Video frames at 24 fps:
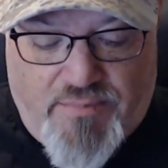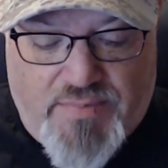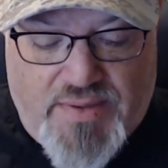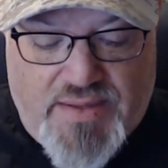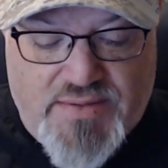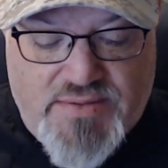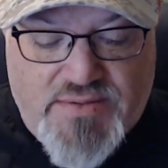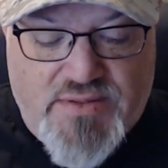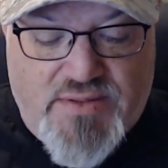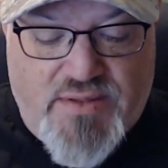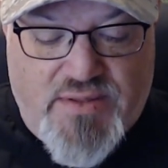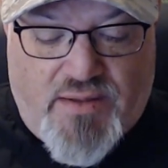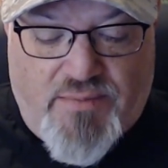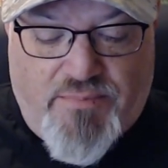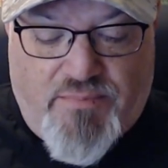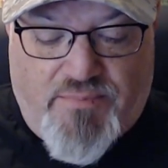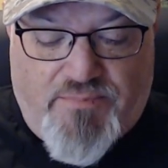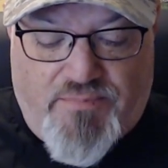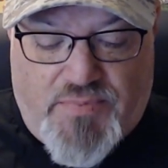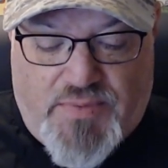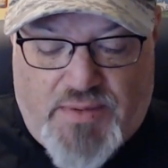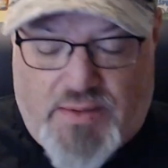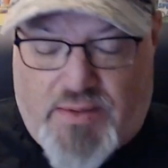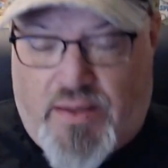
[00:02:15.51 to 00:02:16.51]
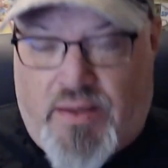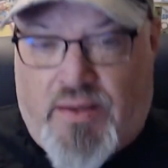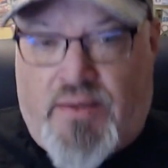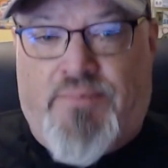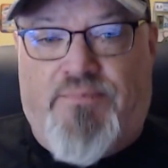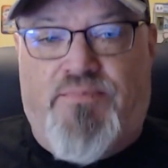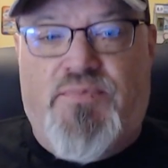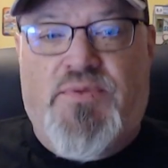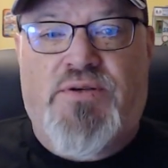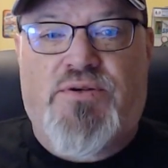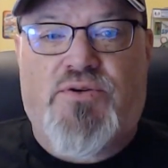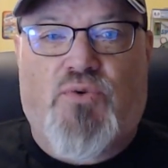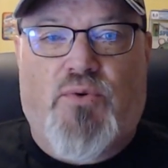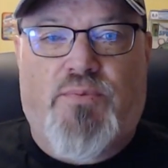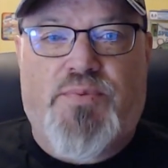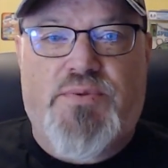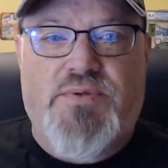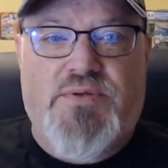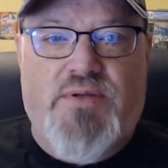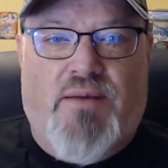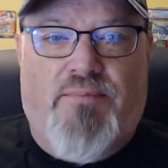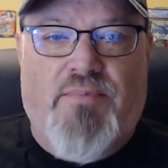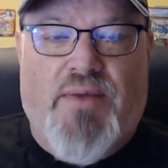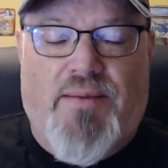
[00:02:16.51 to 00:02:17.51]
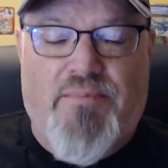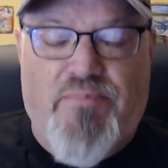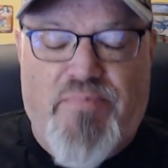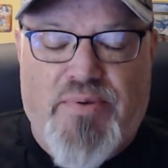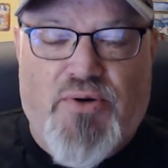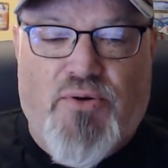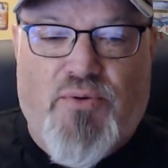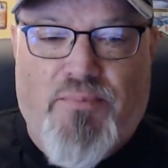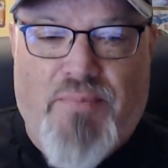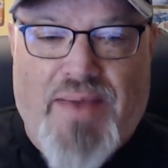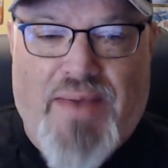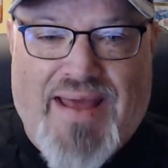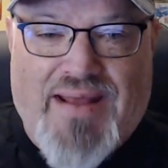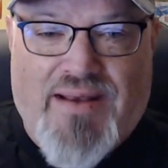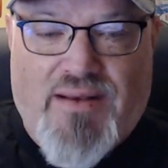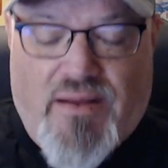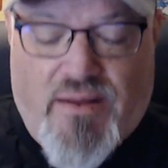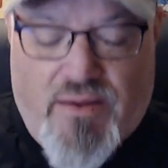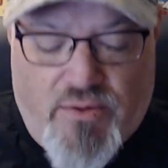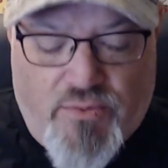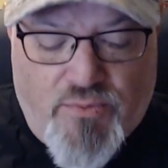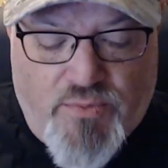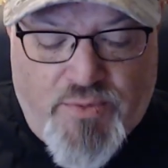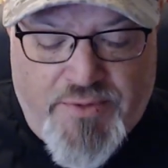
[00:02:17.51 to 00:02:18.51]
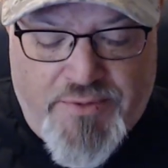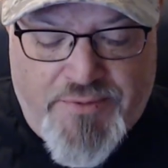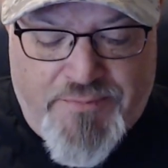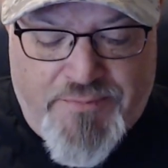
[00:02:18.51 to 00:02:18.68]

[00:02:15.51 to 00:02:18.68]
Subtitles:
It's done. The script is done by Bill Matlow,